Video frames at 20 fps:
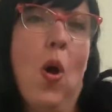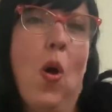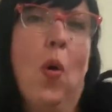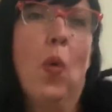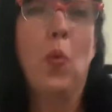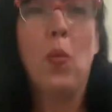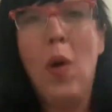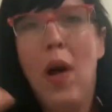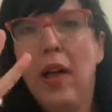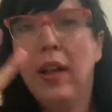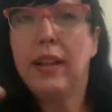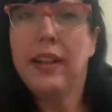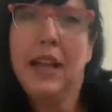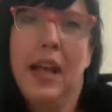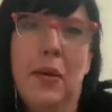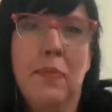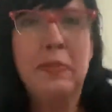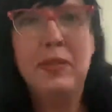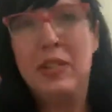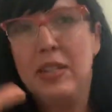
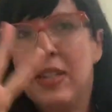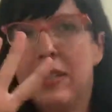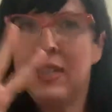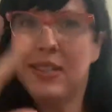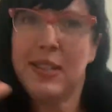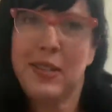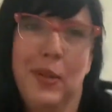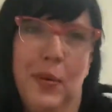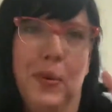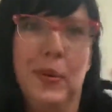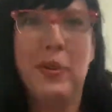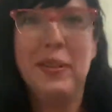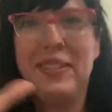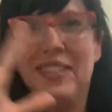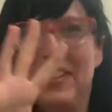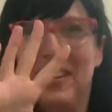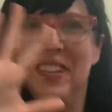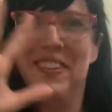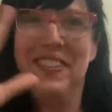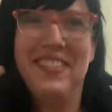welcome to school
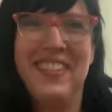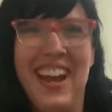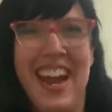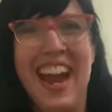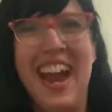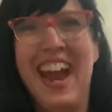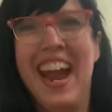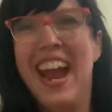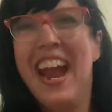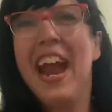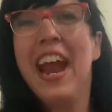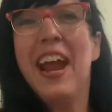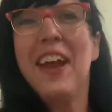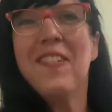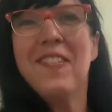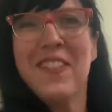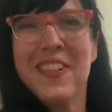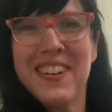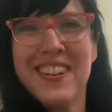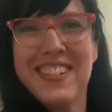today.
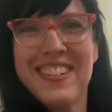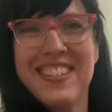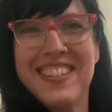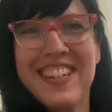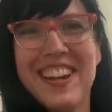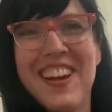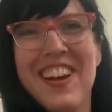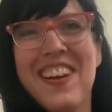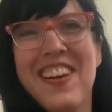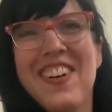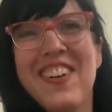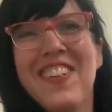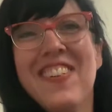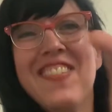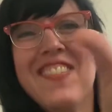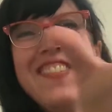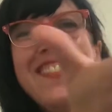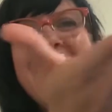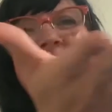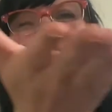We're
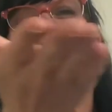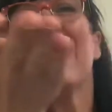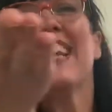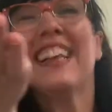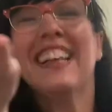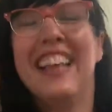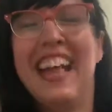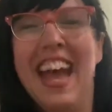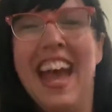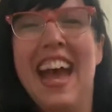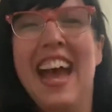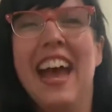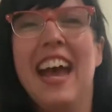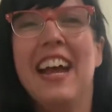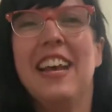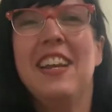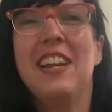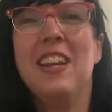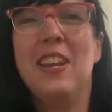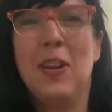so glad
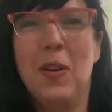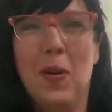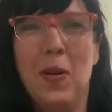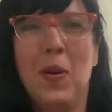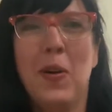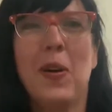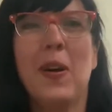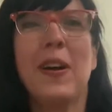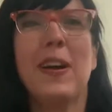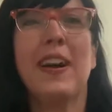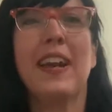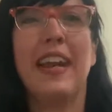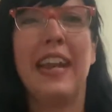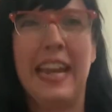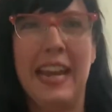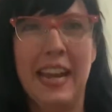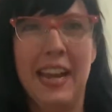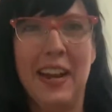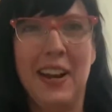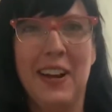you're
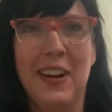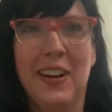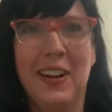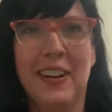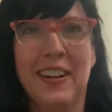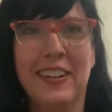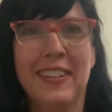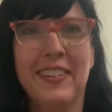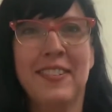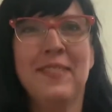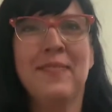here.